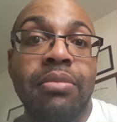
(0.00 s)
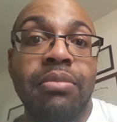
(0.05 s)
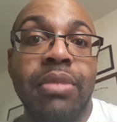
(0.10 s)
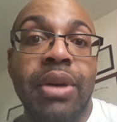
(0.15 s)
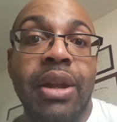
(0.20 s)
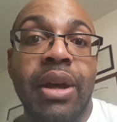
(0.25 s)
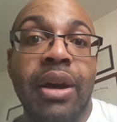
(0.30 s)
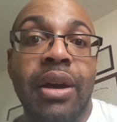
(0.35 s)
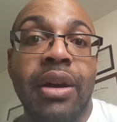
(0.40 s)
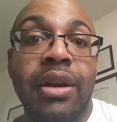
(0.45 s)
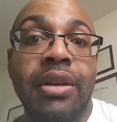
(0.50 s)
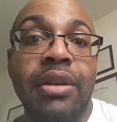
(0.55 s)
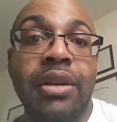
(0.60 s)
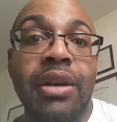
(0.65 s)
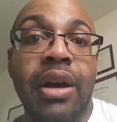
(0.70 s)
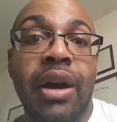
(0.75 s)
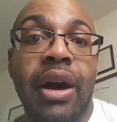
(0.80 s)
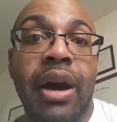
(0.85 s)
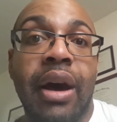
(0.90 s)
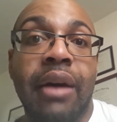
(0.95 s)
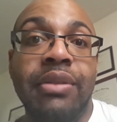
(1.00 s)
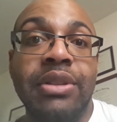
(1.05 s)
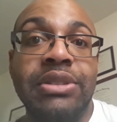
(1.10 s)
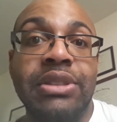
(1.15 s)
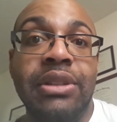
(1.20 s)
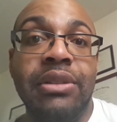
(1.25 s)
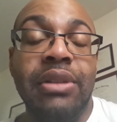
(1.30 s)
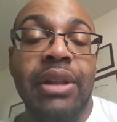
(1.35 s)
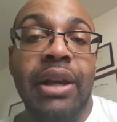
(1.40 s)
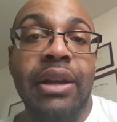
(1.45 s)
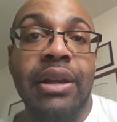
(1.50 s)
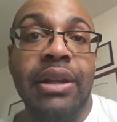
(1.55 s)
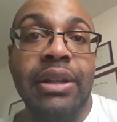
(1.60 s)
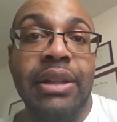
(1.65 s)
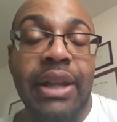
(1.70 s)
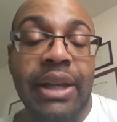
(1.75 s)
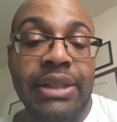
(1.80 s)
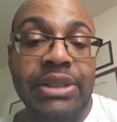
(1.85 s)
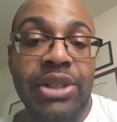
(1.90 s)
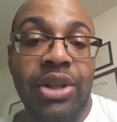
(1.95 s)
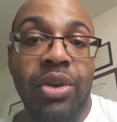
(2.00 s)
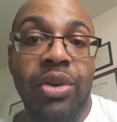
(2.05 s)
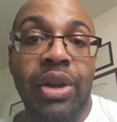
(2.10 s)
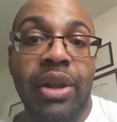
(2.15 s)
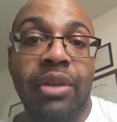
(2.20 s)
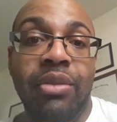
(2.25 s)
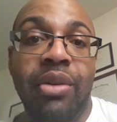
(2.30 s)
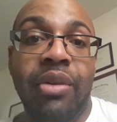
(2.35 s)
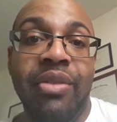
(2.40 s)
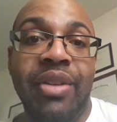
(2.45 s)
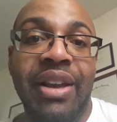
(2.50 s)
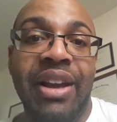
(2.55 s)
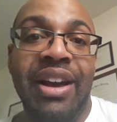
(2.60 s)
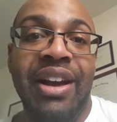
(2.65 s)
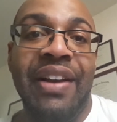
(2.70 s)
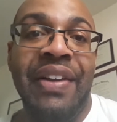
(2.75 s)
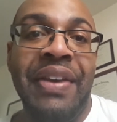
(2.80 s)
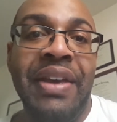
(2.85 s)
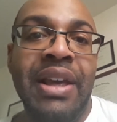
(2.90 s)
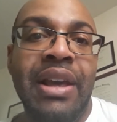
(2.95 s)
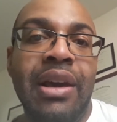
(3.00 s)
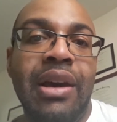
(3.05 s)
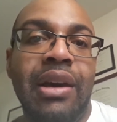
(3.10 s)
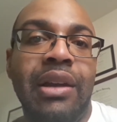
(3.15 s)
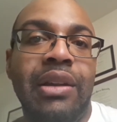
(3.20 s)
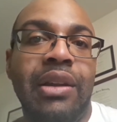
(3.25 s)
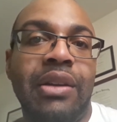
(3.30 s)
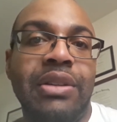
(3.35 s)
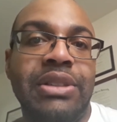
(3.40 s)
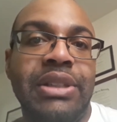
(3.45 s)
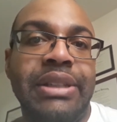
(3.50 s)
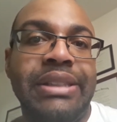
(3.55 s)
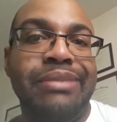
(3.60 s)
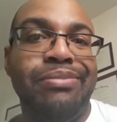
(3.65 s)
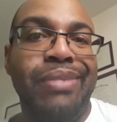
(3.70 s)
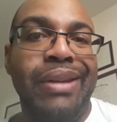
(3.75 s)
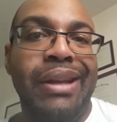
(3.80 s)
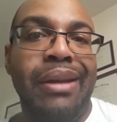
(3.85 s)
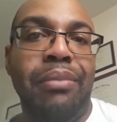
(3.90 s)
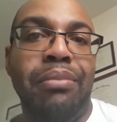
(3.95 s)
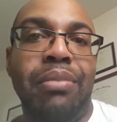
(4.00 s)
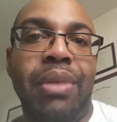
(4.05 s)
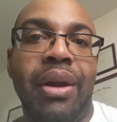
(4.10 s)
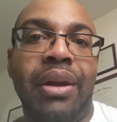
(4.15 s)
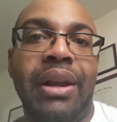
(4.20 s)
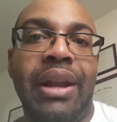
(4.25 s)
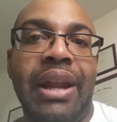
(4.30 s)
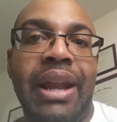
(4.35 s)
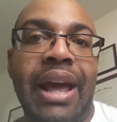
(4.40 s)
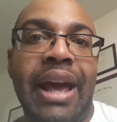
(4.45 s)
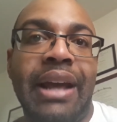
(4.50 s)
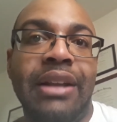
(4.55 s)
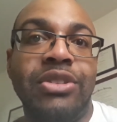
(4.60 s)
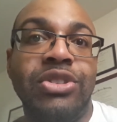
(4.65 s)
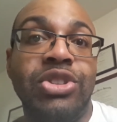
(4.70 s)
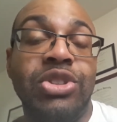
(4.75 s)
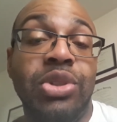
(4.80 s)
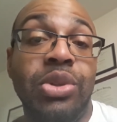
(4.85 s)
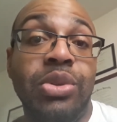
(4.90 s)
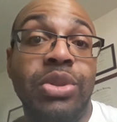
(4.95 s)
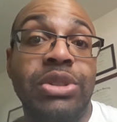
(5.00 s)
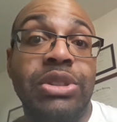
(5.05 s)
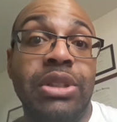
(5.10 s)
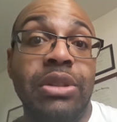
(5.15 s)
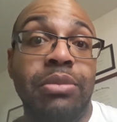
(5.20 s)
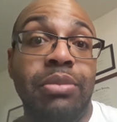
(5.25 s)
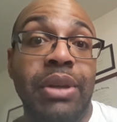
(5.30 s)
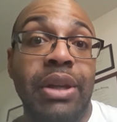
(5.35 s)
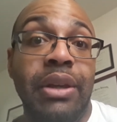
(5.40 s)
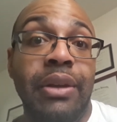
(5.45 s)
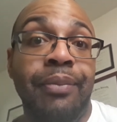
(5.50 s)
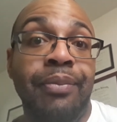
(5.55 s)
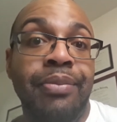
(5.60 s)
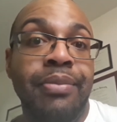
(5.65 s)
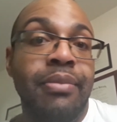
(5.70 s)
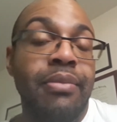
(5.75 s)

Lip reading: But obviously, like I said earlier, when we learn to just be bigger than that, choose to be,